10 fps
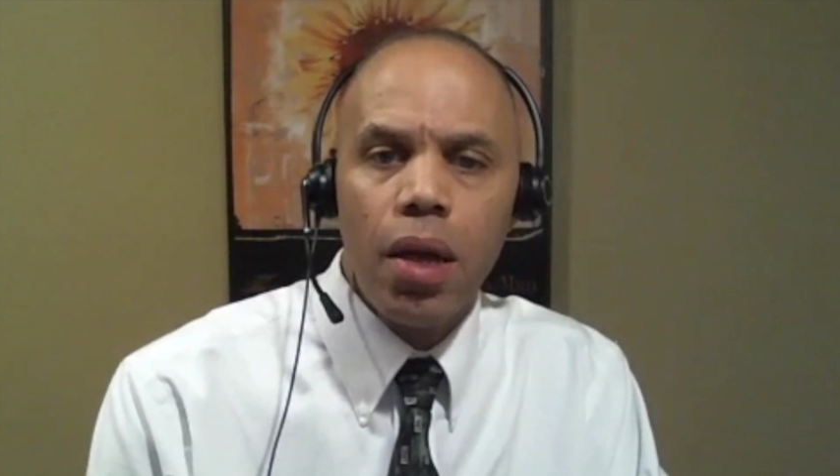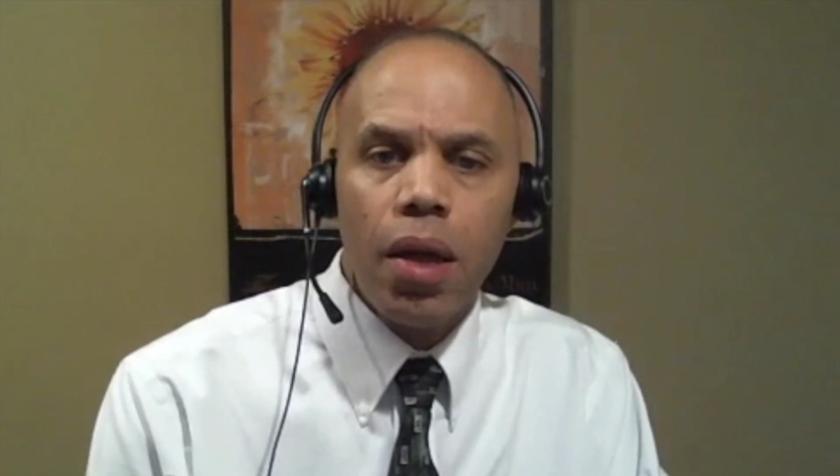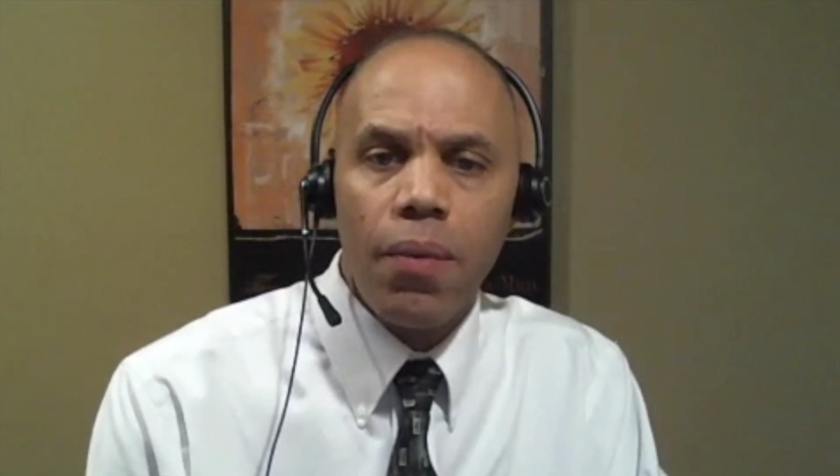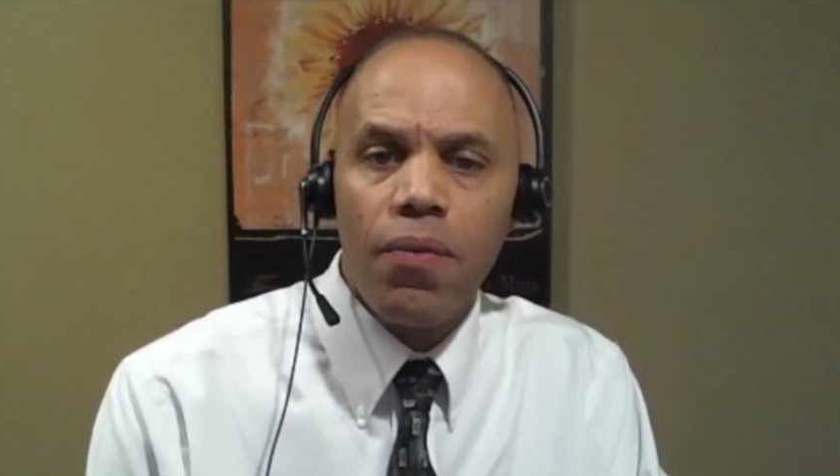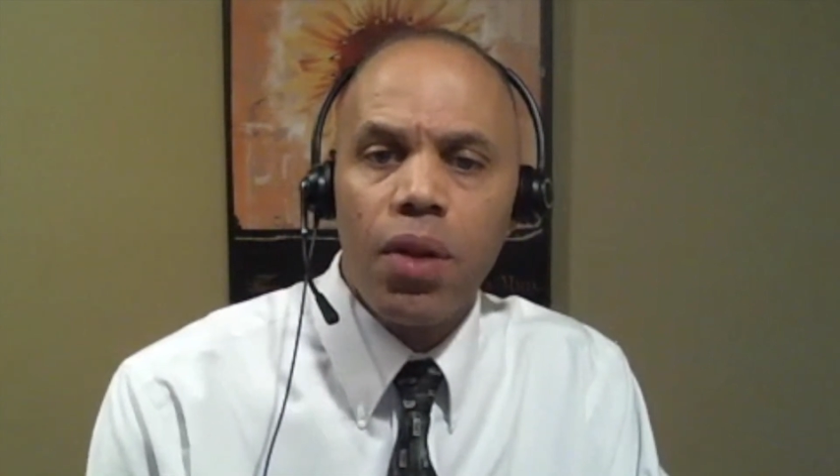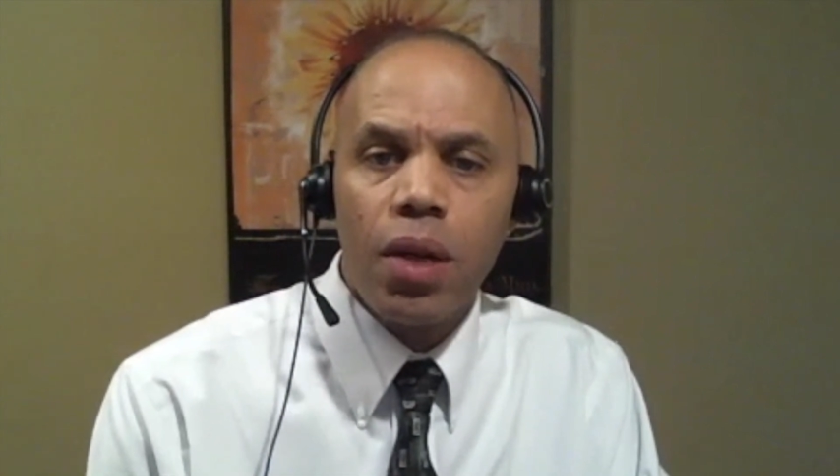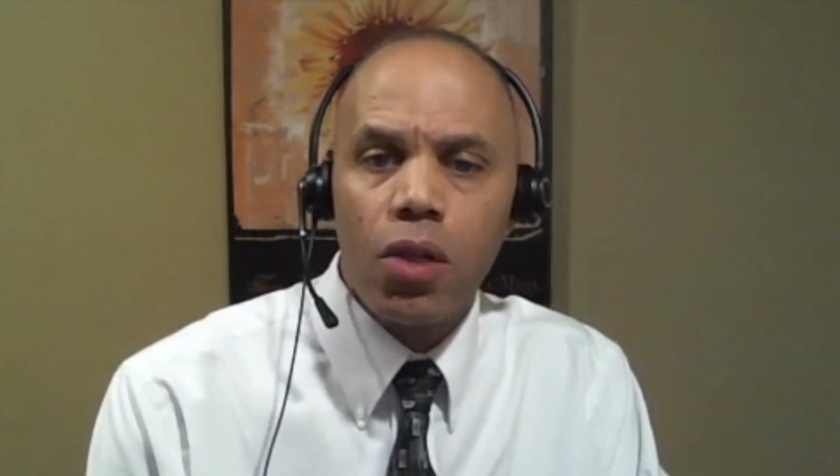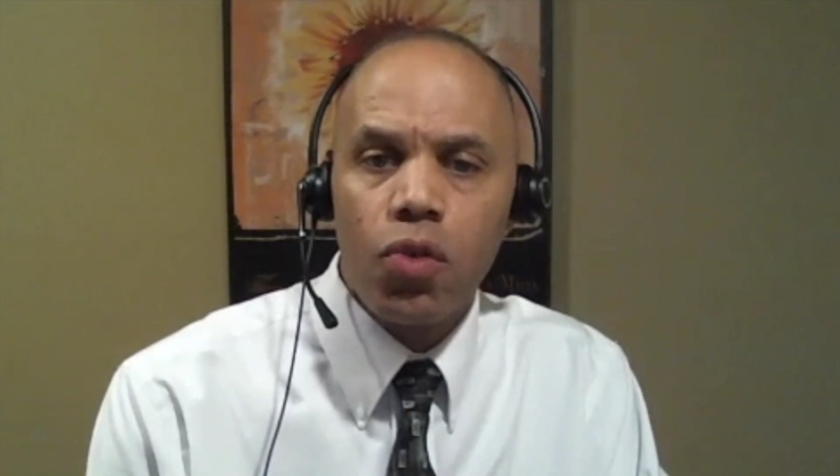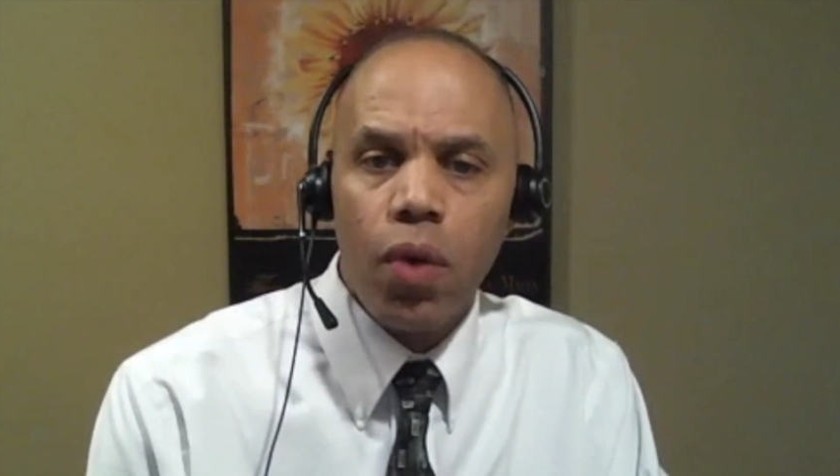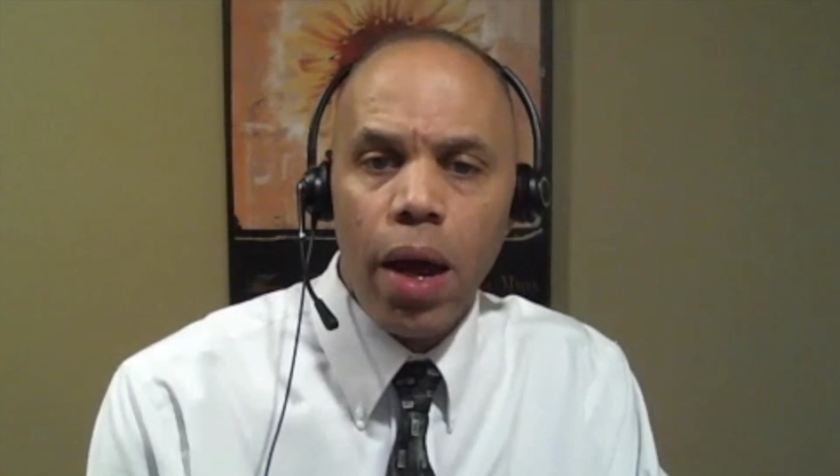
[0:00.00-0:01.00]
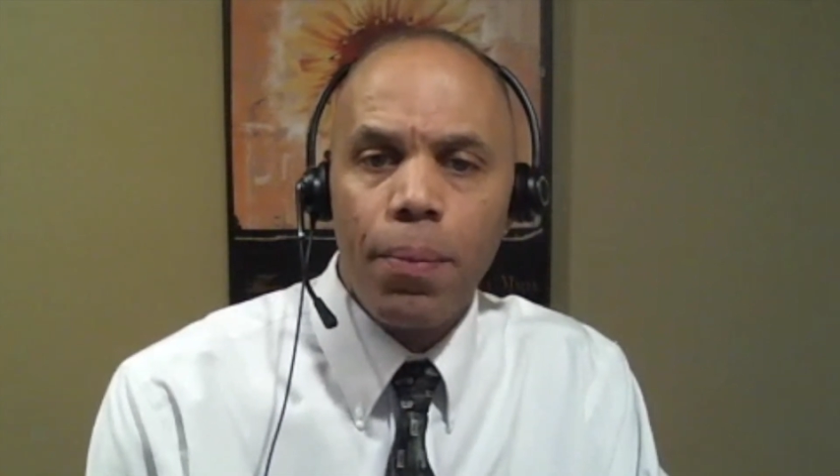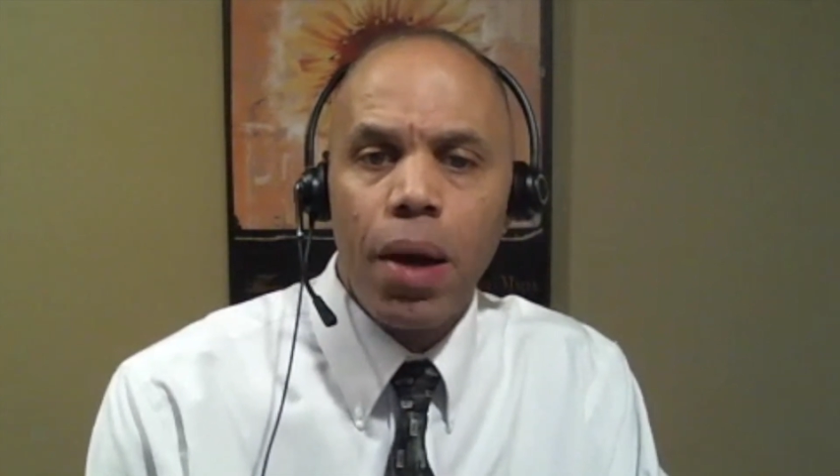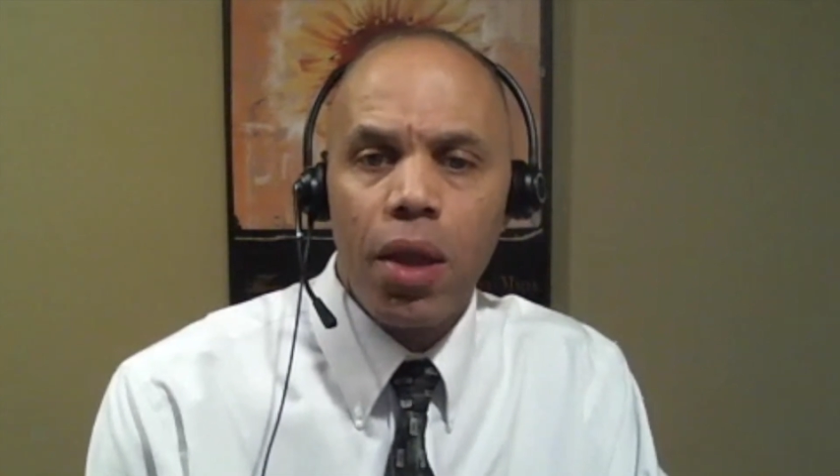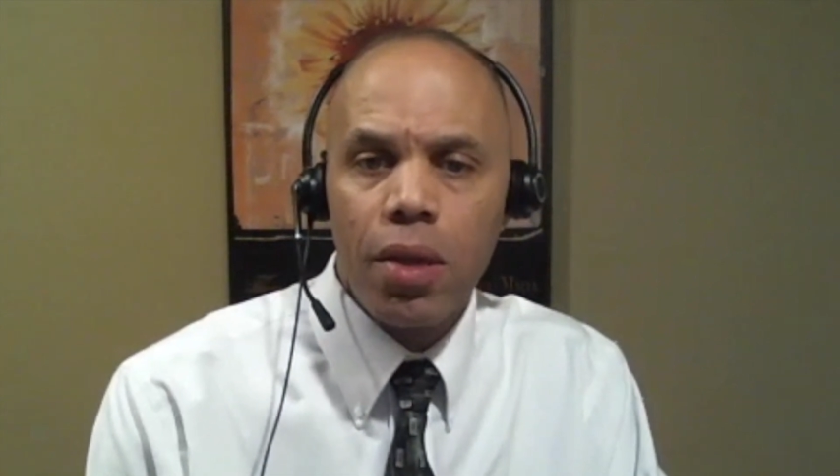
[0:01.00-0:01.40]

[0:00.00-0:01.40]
them feeling trapped by their